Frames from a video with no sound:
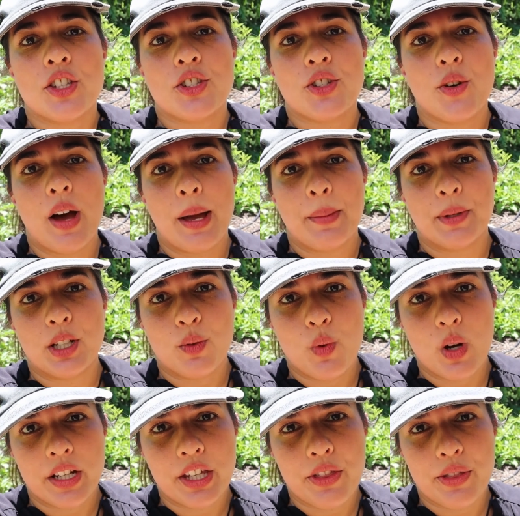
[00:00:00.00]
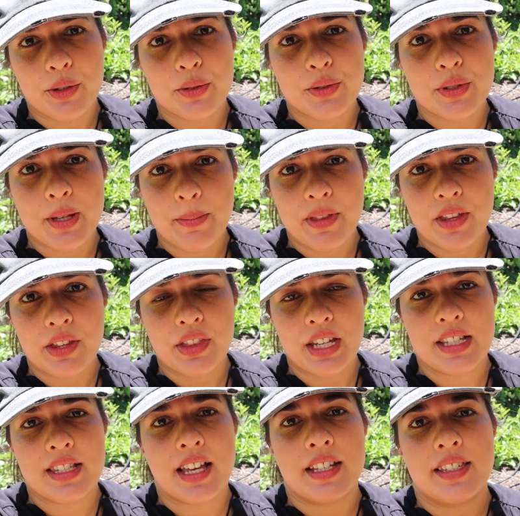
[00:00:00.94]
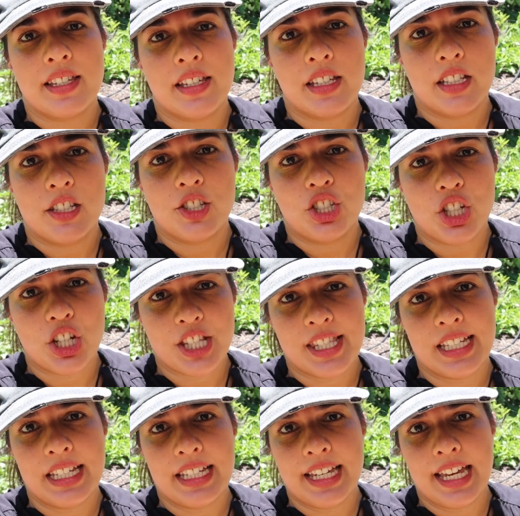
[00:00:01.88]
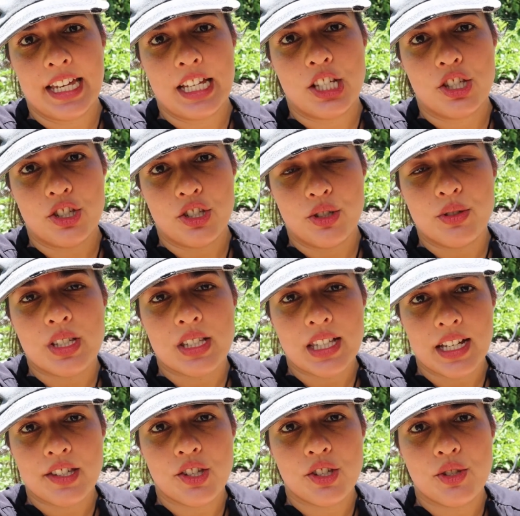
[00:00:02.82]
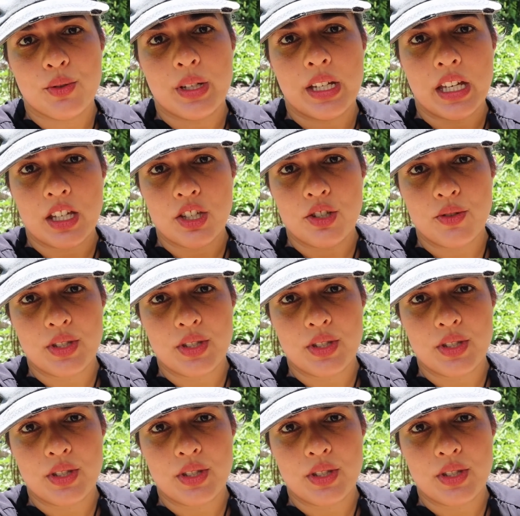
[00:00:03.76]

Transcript: So I'm going to walk you through some of the things I did just in case you decide to do it.